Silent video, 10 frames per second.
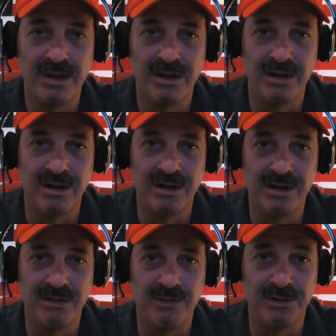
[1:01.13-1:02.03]

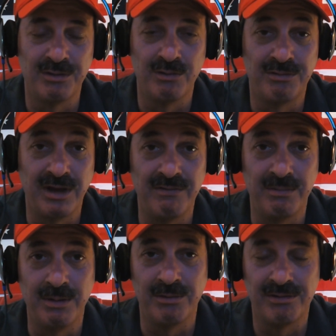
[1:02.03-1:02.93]
of
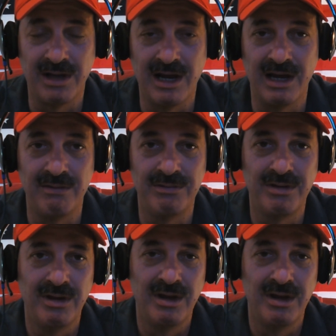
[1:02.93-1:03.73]
saving people's lives.